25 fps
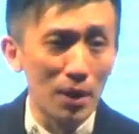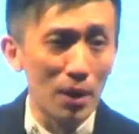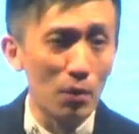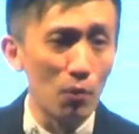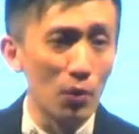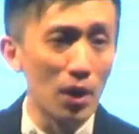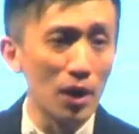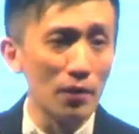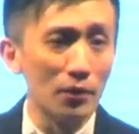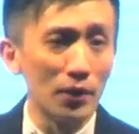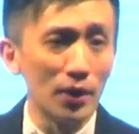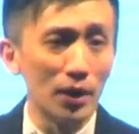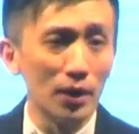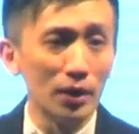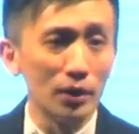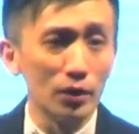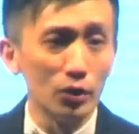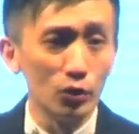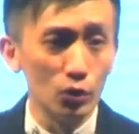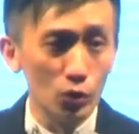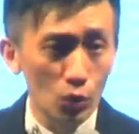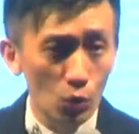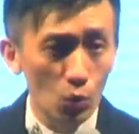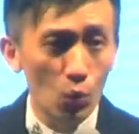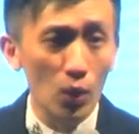my wife.
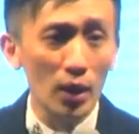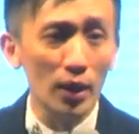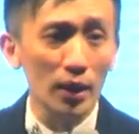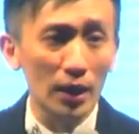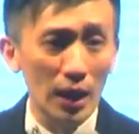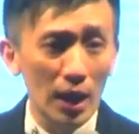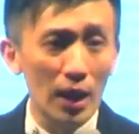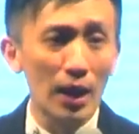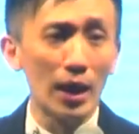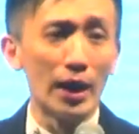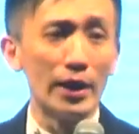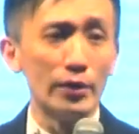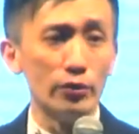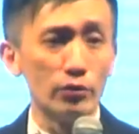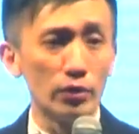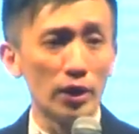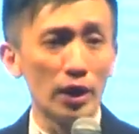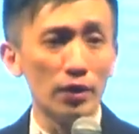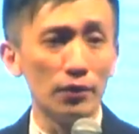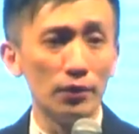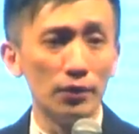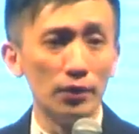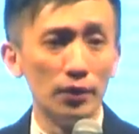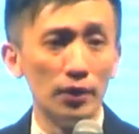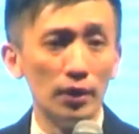You know what car I
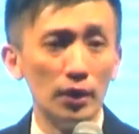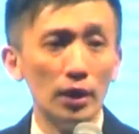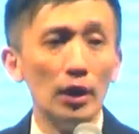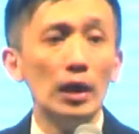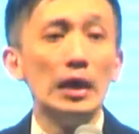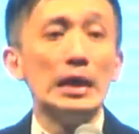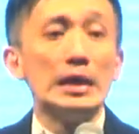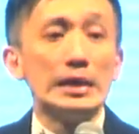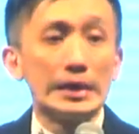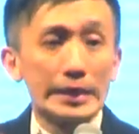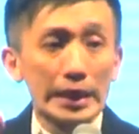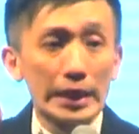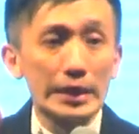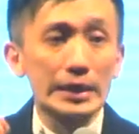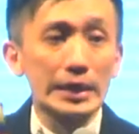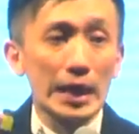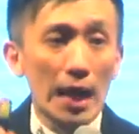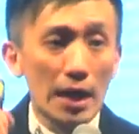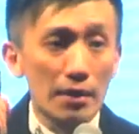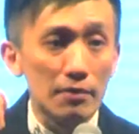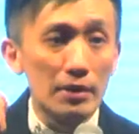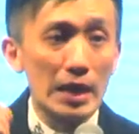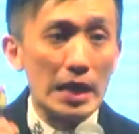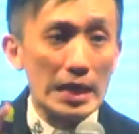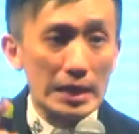drive?
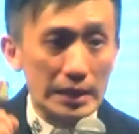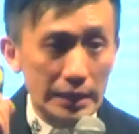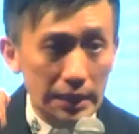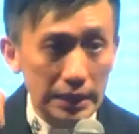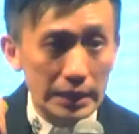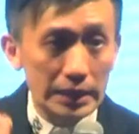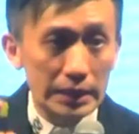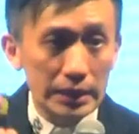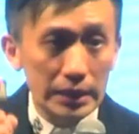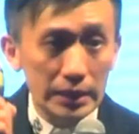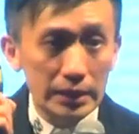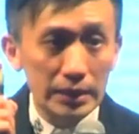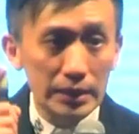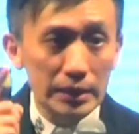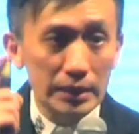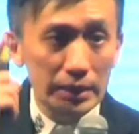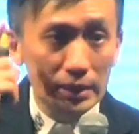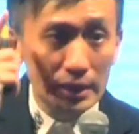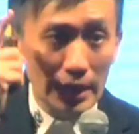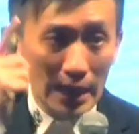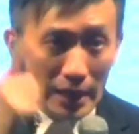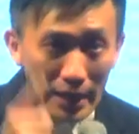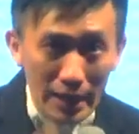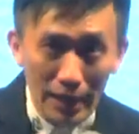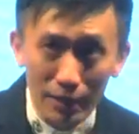
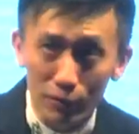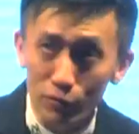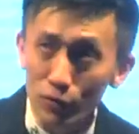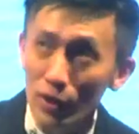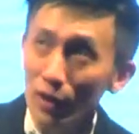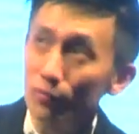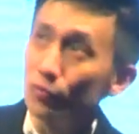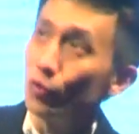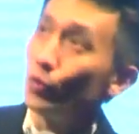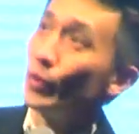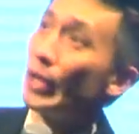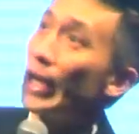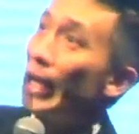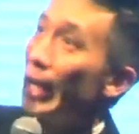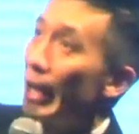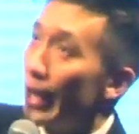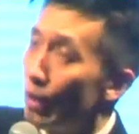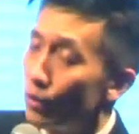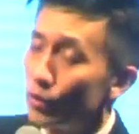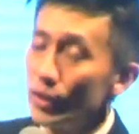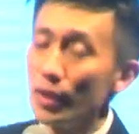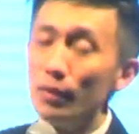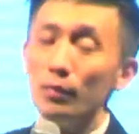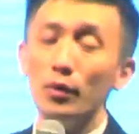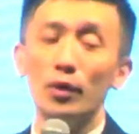660cc, and I drive to
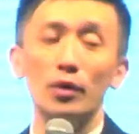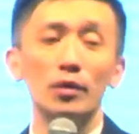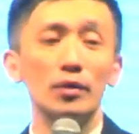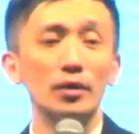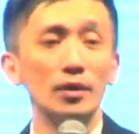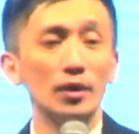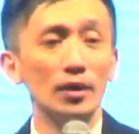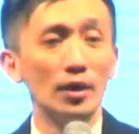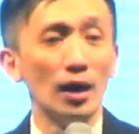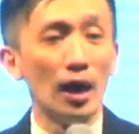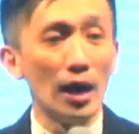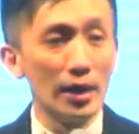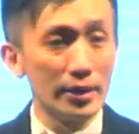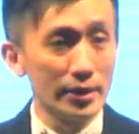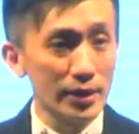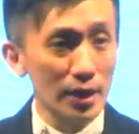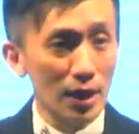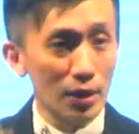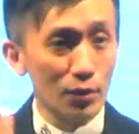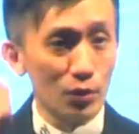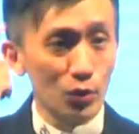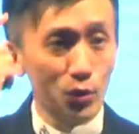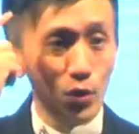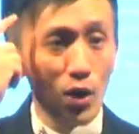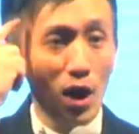KL some more. I say,
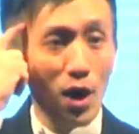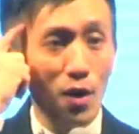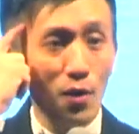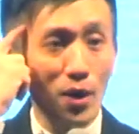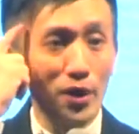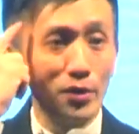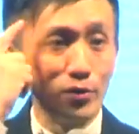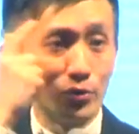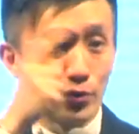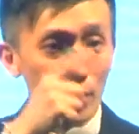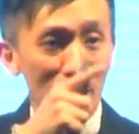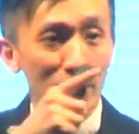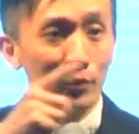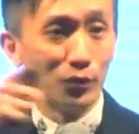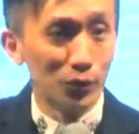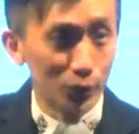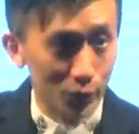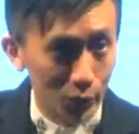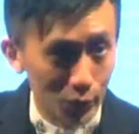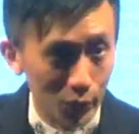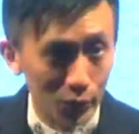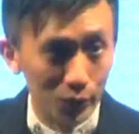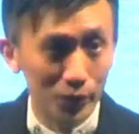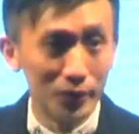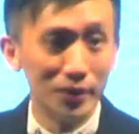I don't know how I drive
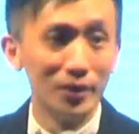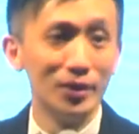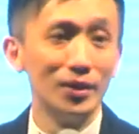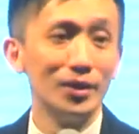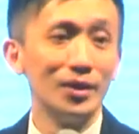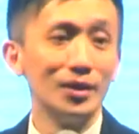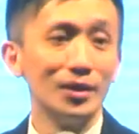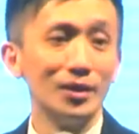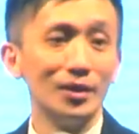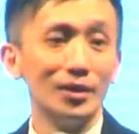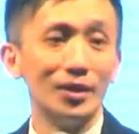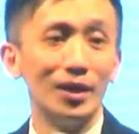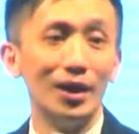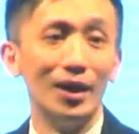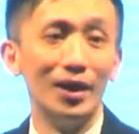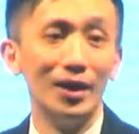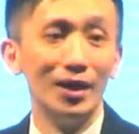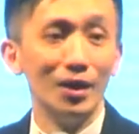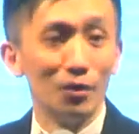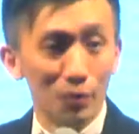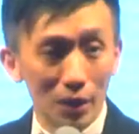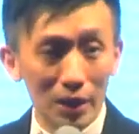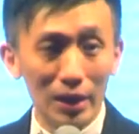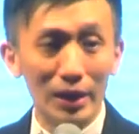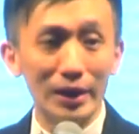also.
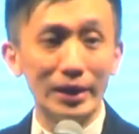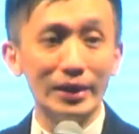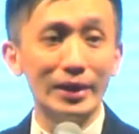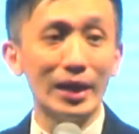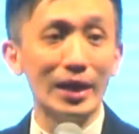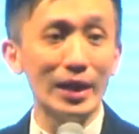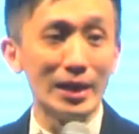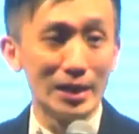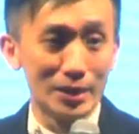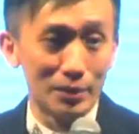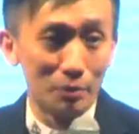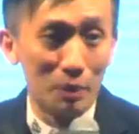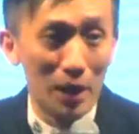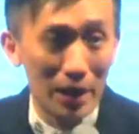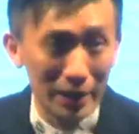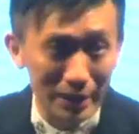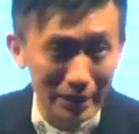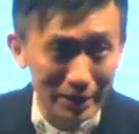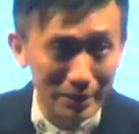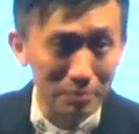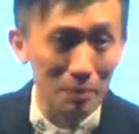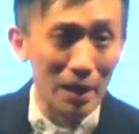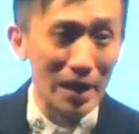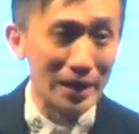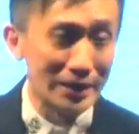Really, that is
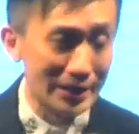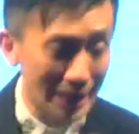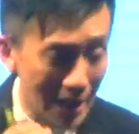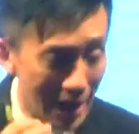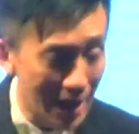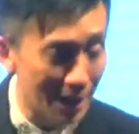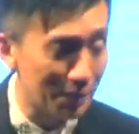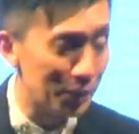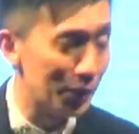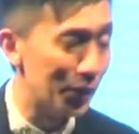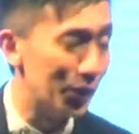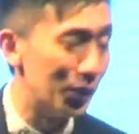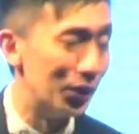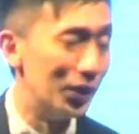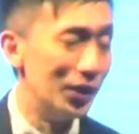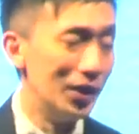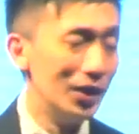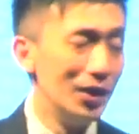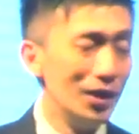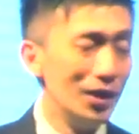my time, you know.